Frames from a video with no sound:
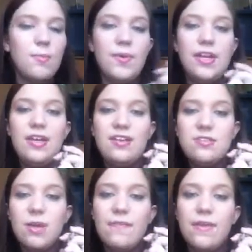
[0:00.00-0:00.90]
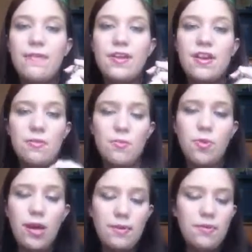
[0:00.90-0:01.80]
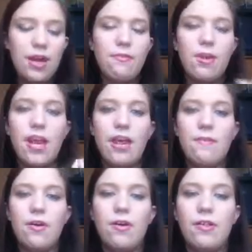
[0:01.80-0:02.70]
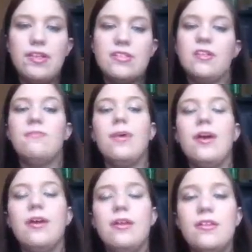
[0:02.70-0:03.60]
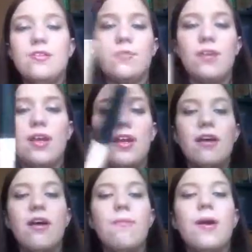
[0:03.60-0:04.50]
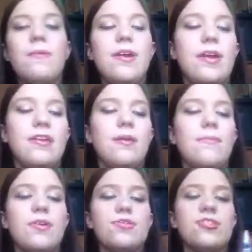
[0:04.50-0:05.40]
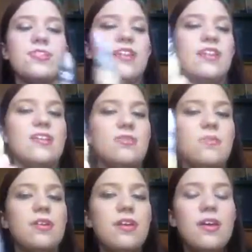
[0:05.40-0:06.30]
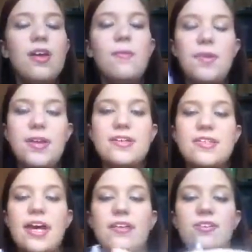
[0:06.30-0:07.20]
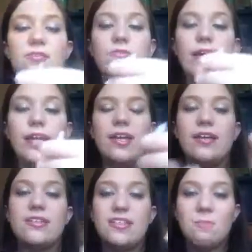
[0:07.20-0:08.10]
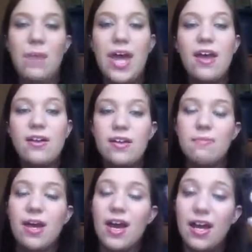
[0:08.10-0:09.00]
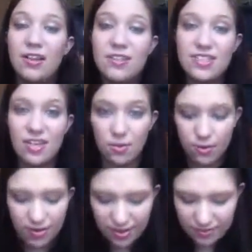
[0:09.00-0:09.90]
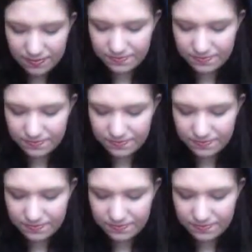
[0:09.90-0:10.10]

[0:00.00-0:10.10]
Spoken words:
But Eden's my favorite, and probably when I run out of all of these and this one right here, I'll probably end up purchasing this one because I do like it because it's matte and my eyelids get oily.